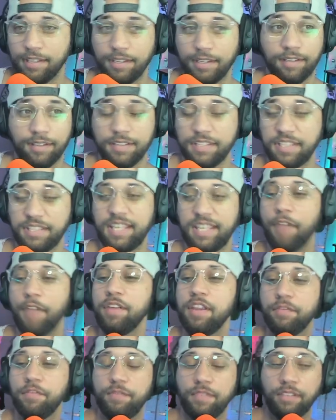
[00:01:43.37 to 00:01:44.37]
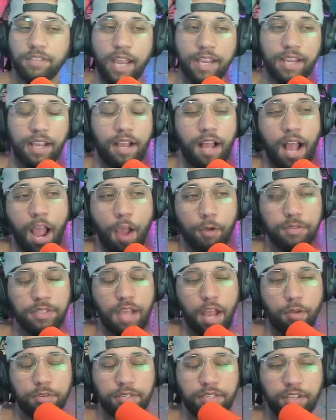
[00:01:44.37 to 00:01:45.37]
seventy. Like, I was,
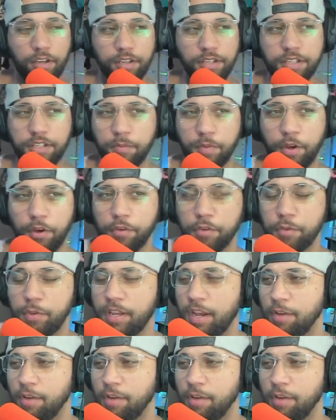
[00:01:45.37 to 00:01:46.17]
I was talking to somebody over the weekend.